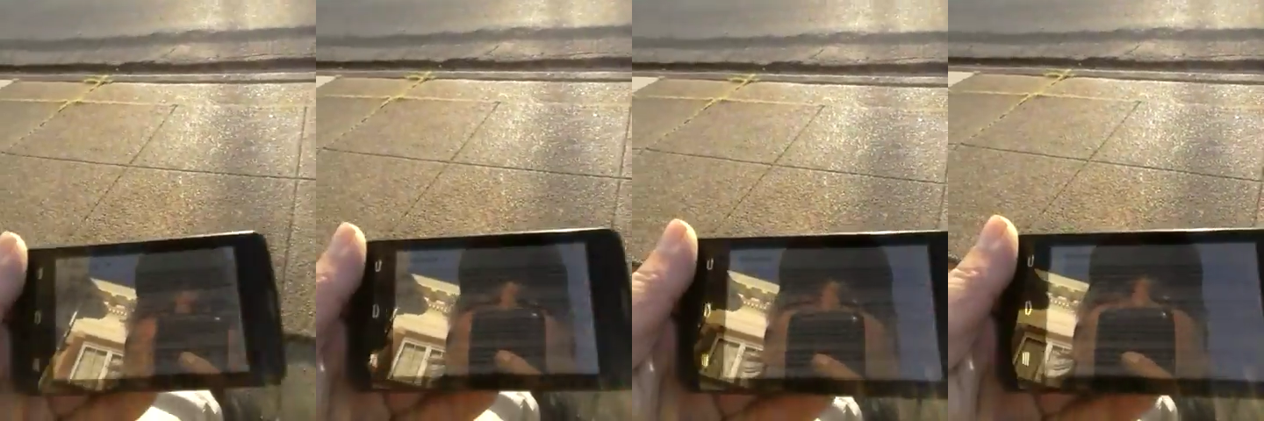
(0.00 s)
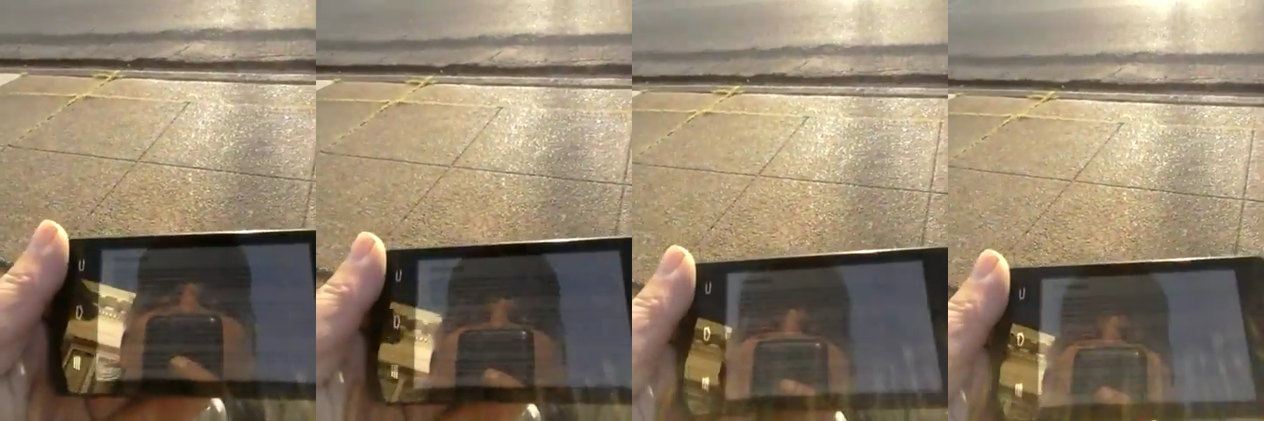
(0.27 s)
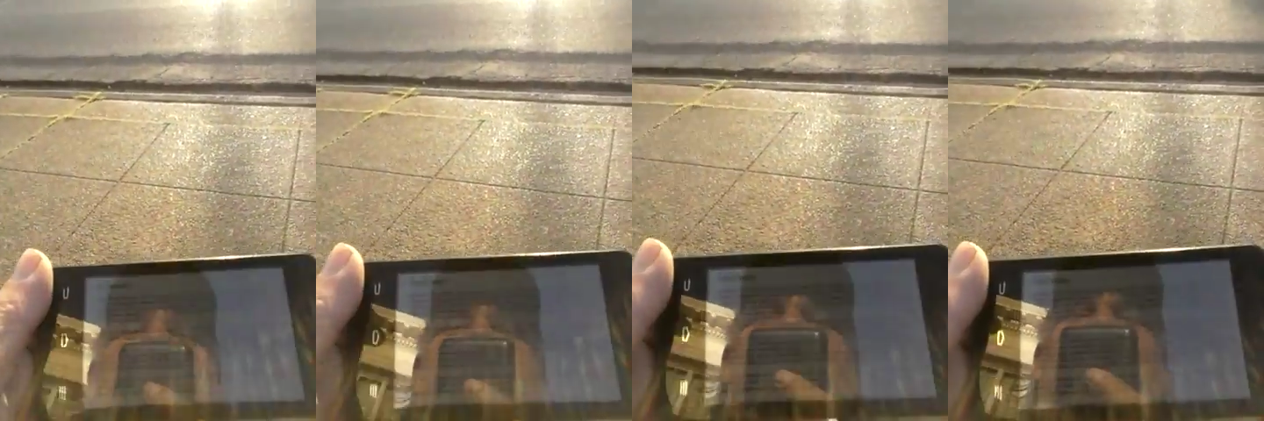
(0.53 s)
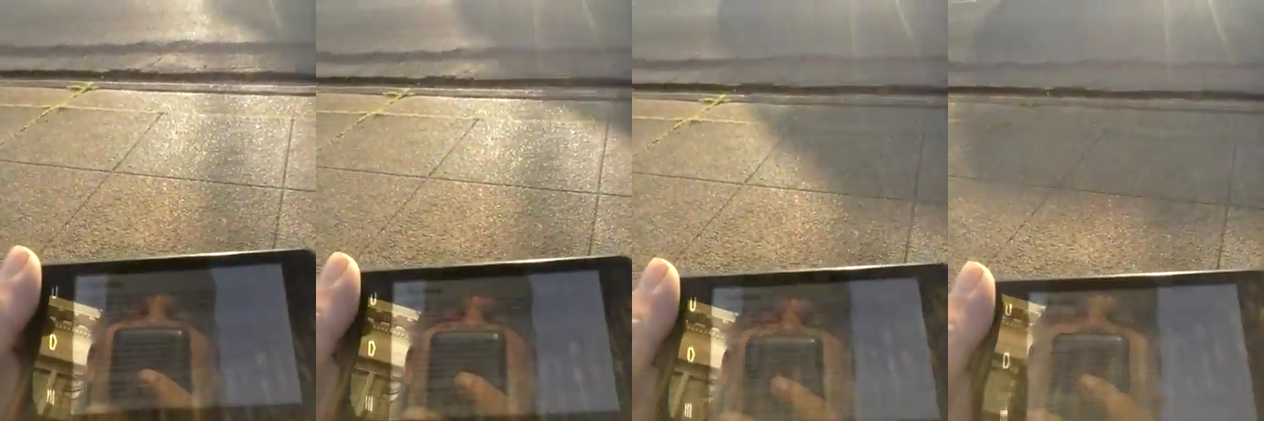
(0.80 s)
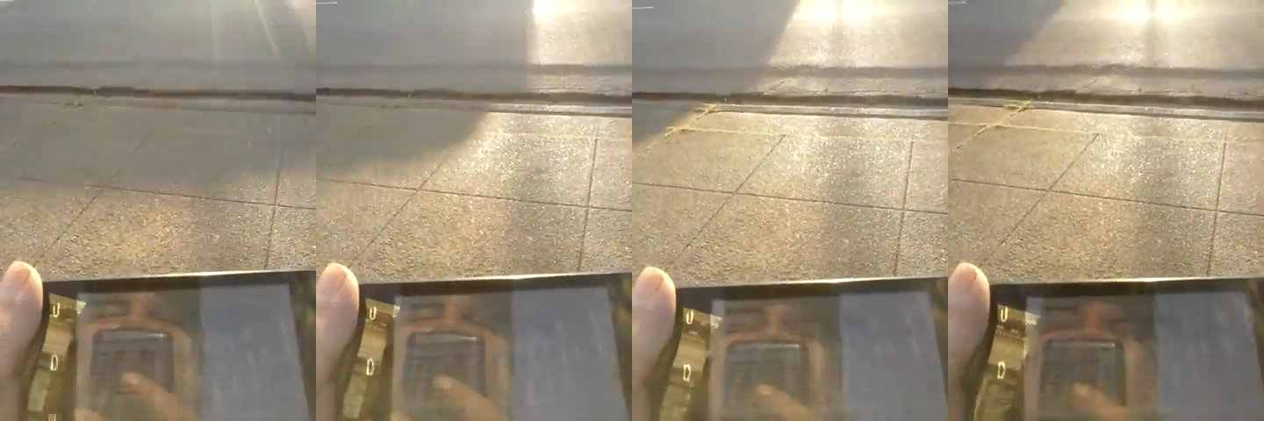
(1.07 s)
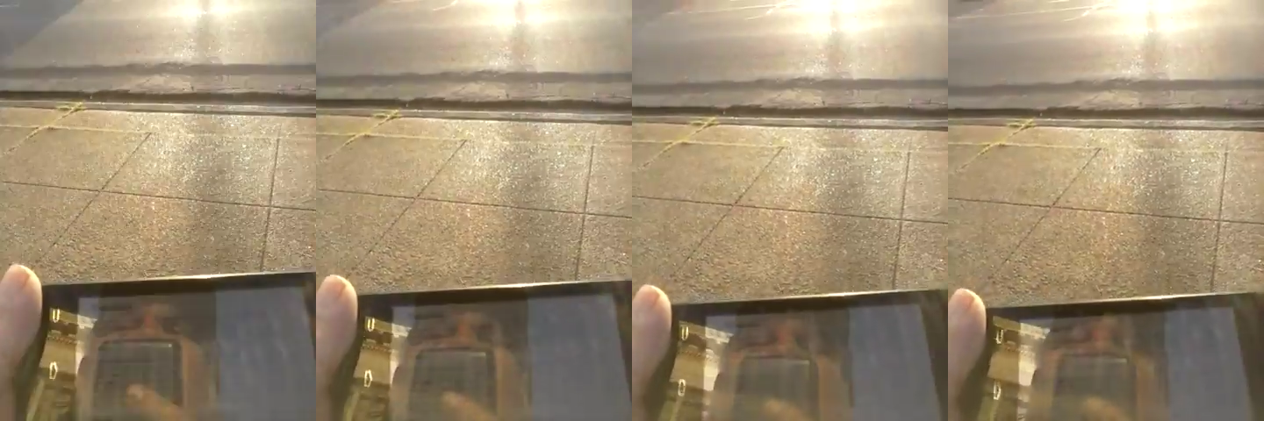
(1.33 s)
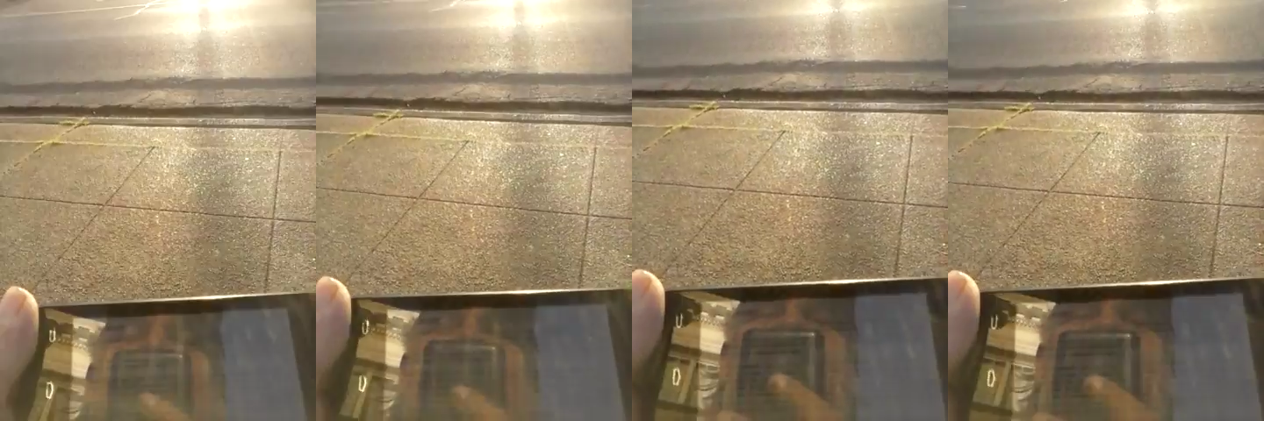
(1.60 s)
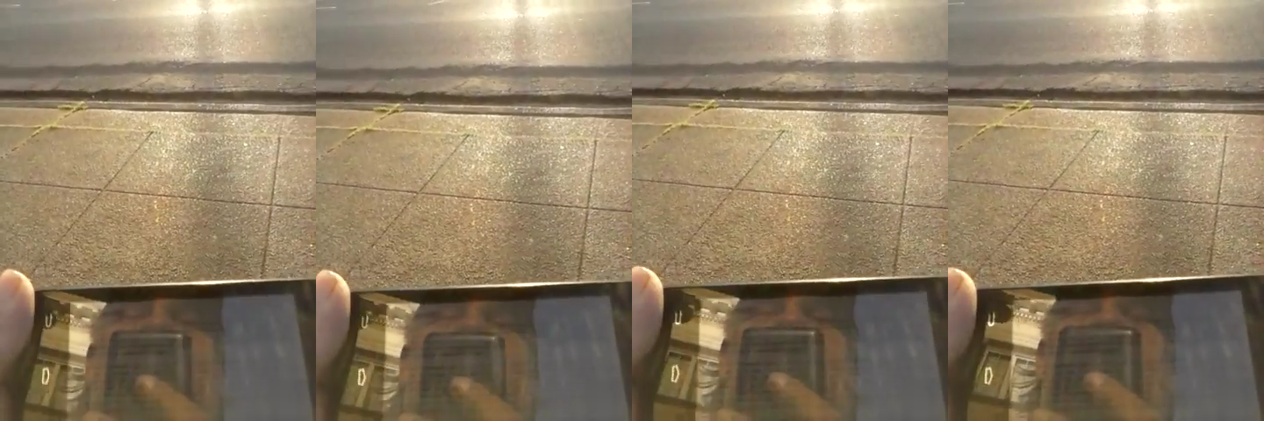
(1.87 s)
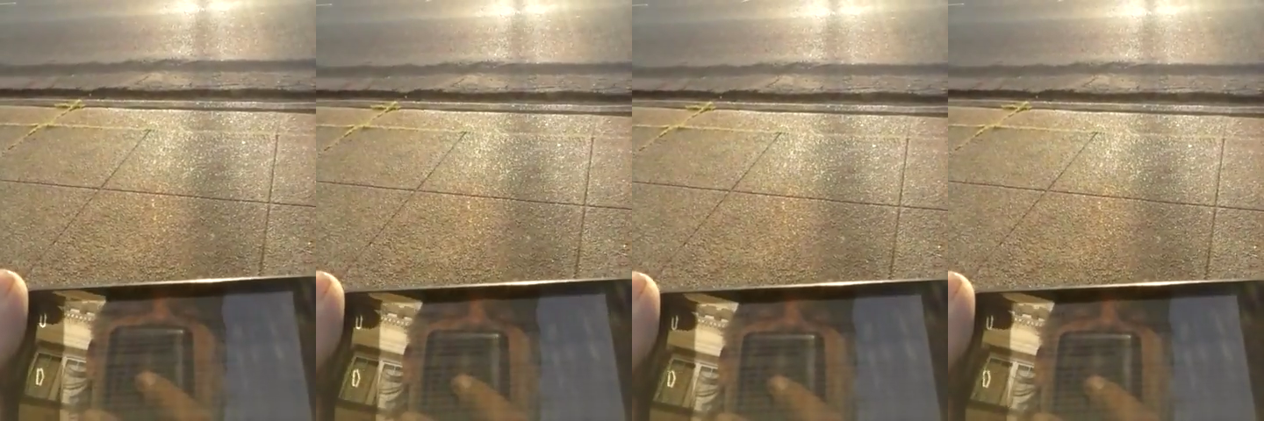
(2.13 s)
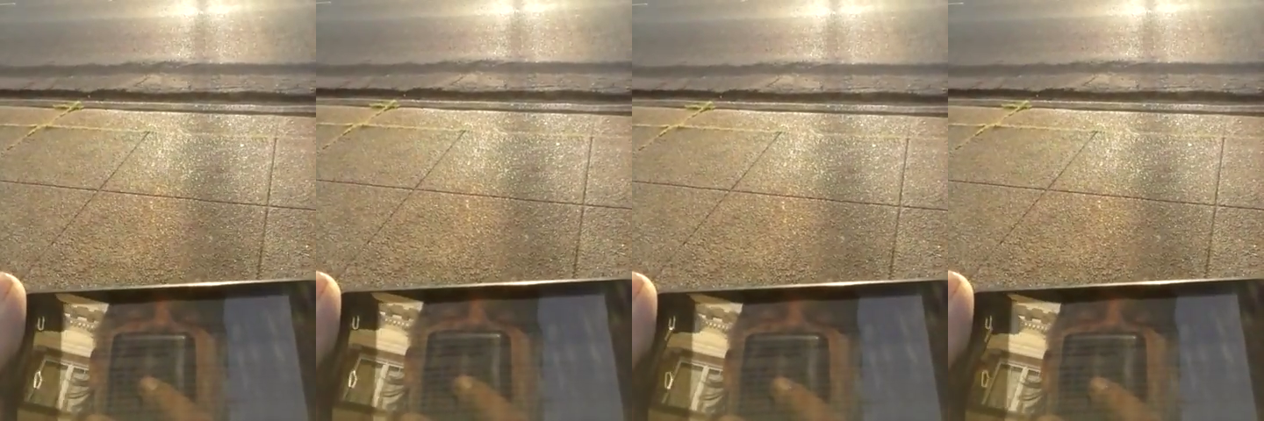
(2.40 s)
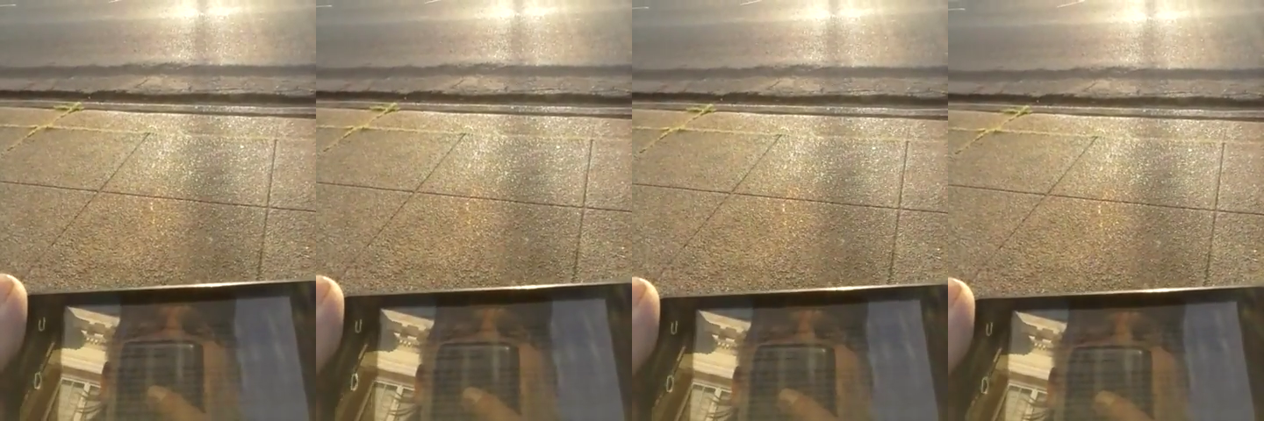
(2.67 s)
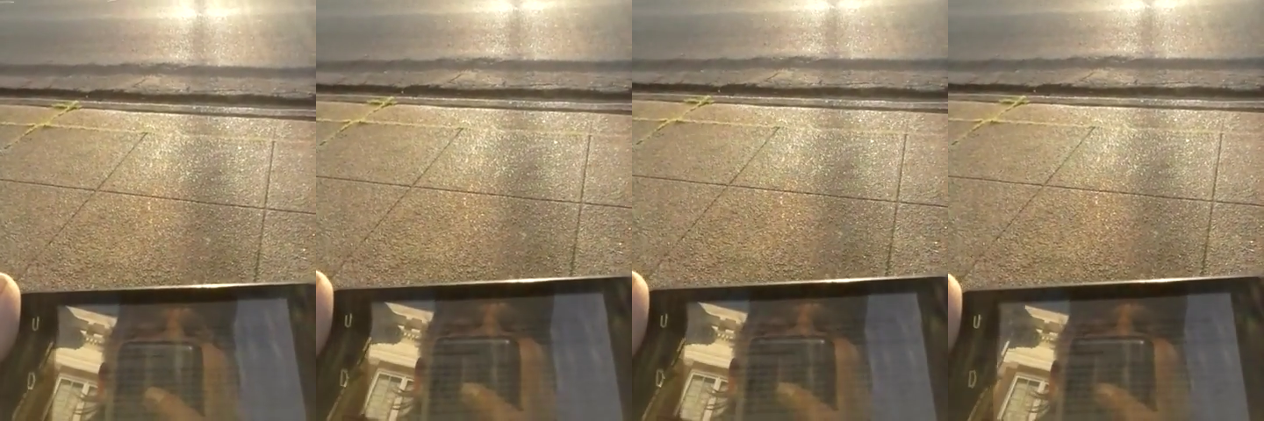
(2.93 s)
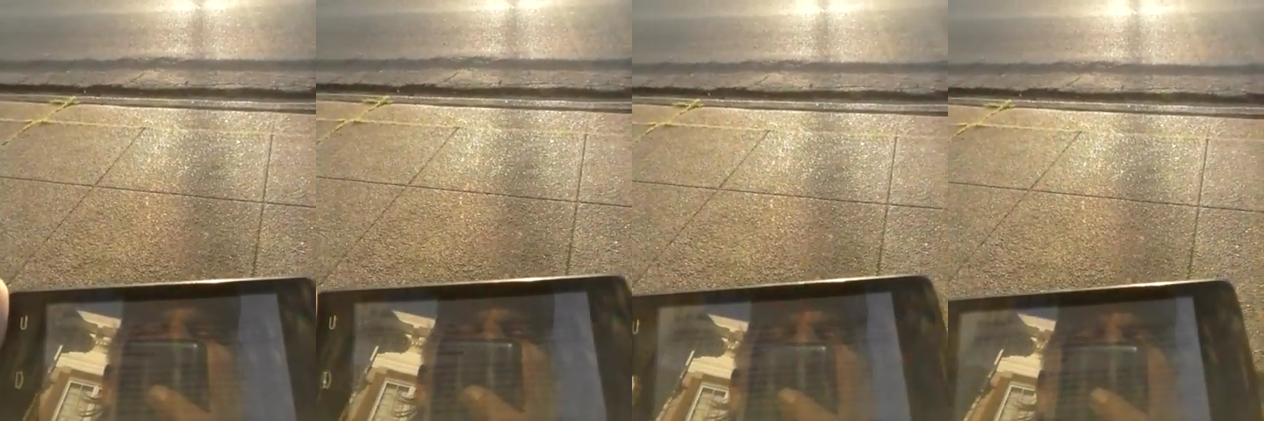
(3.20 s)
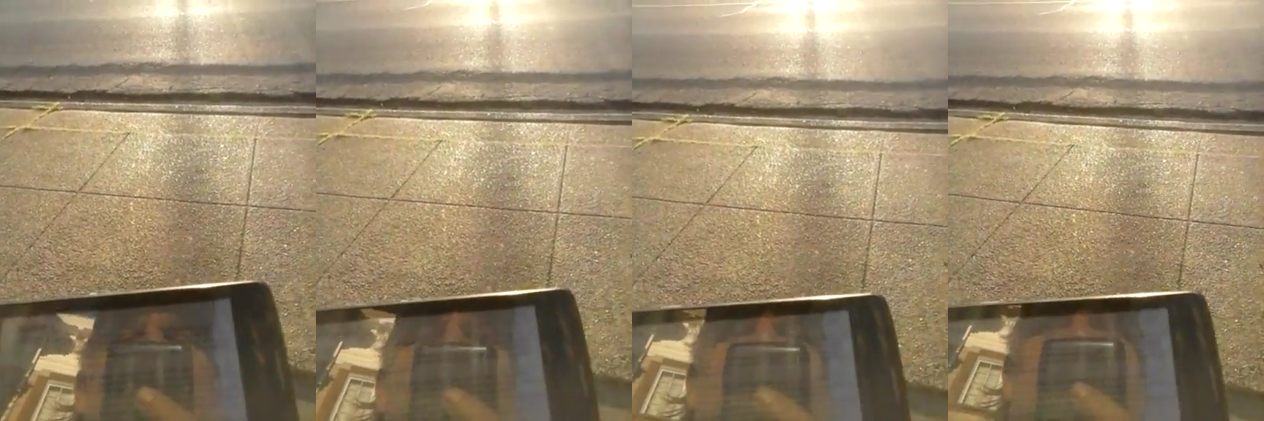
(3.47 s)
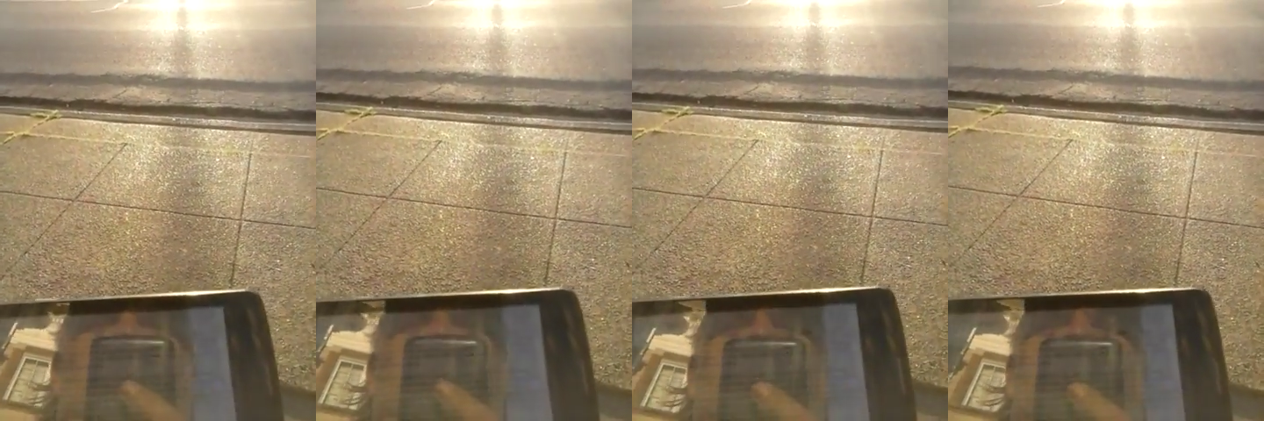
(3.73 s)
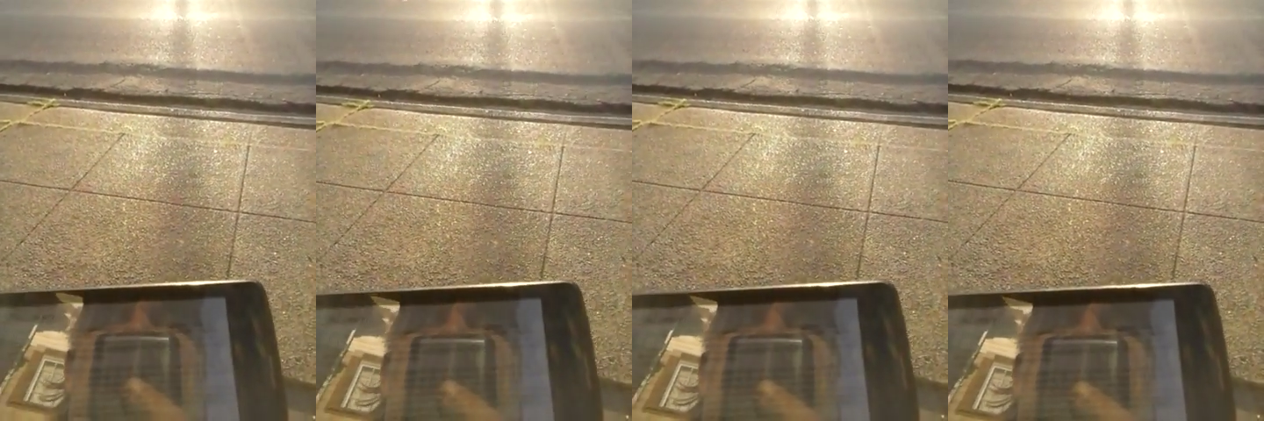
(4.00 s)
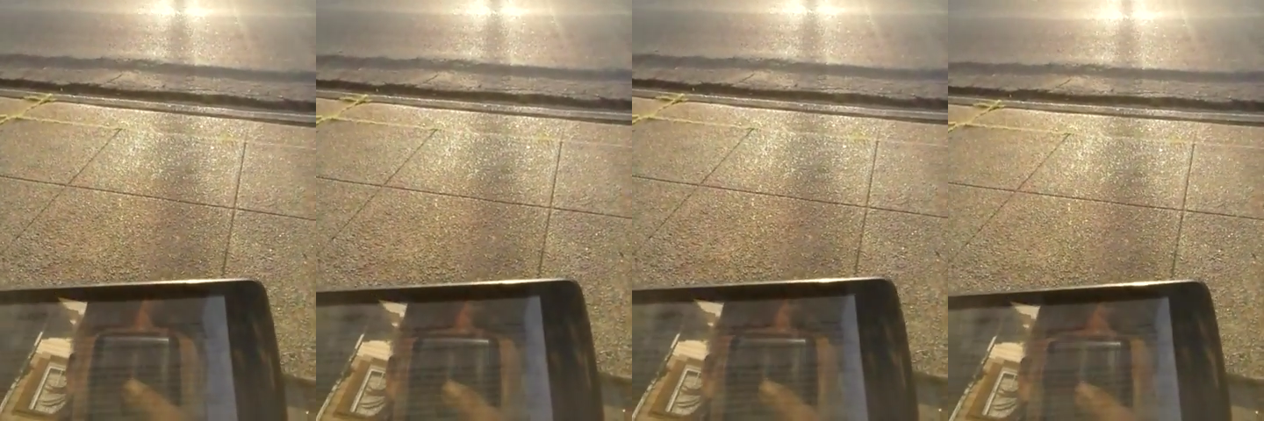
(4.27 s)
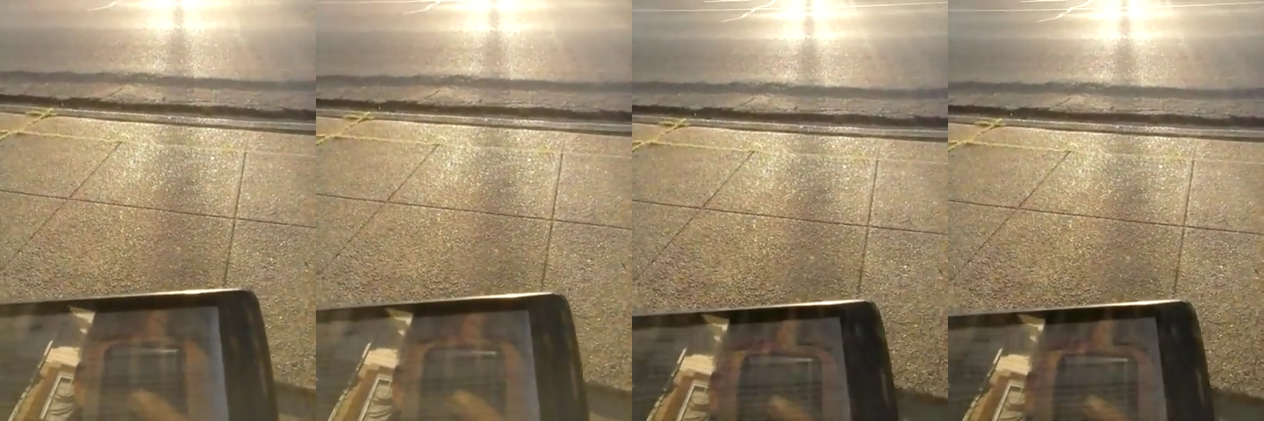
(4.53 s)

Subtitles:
Nobody's mouth can be seen.